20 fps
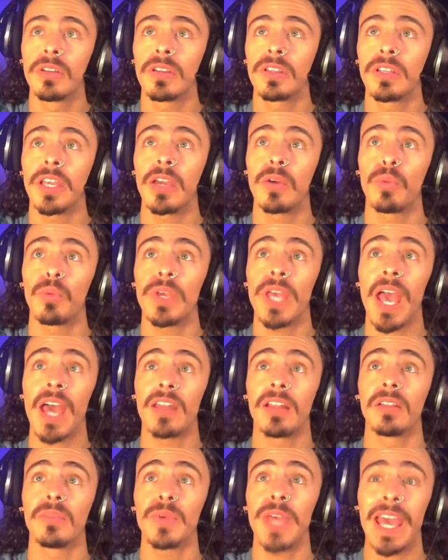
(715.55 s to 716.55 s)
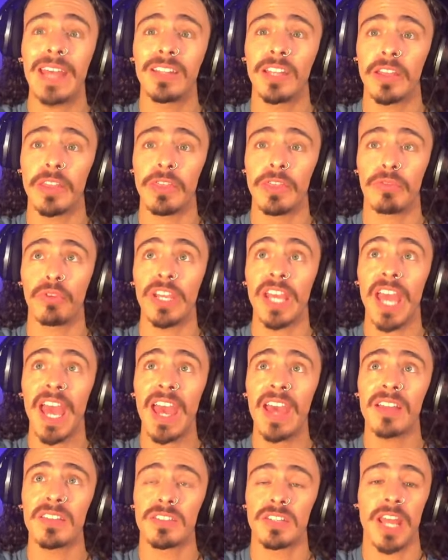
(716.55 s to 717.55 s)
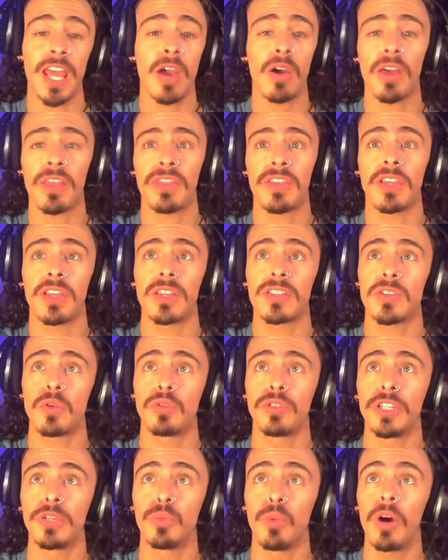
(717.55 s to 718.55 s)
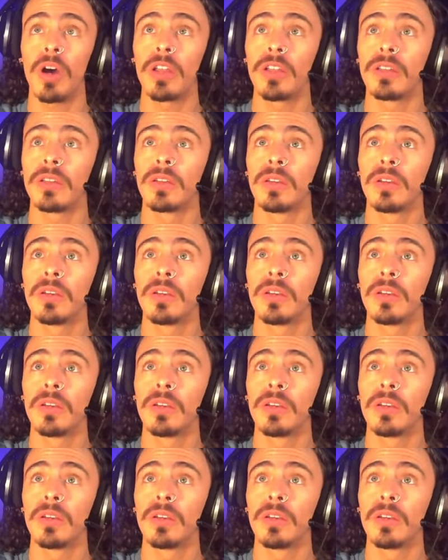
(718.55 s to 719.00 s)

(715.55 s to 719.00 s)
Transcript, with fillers: Yeah, we had a, we had like three ads. Now I think it's only one.